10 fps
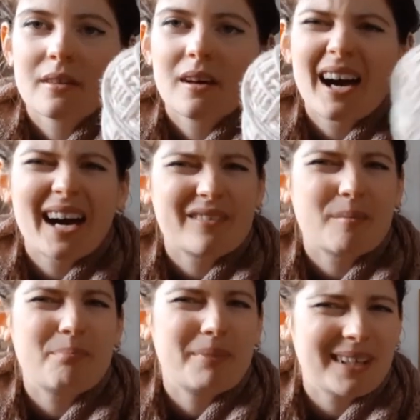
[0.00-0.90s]
I have a
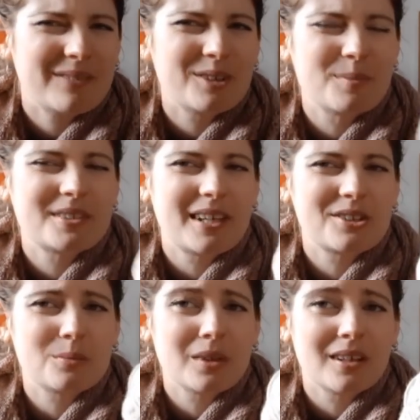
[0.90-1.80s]
bit of an
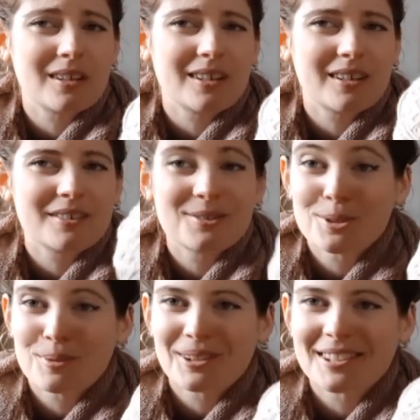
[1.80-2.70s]
obsession with her yarn, to
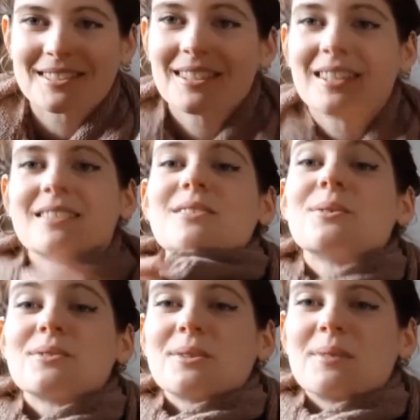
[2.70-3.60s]
be honest. This is
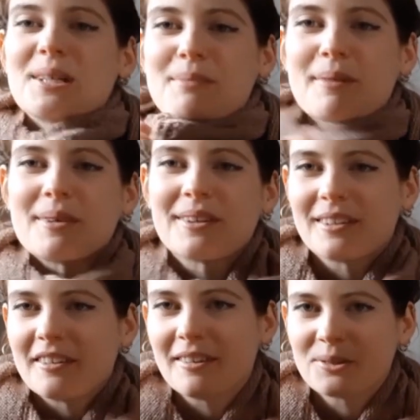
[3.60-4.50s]
also Woolly Mammoth, and
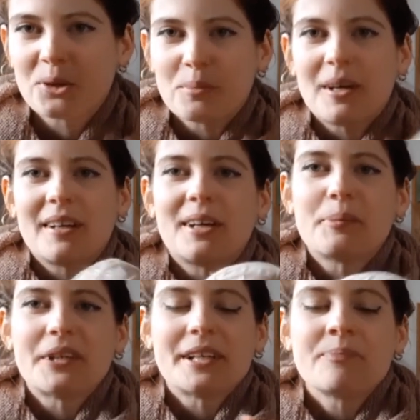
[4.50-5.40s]
I'll talk about that in a minute.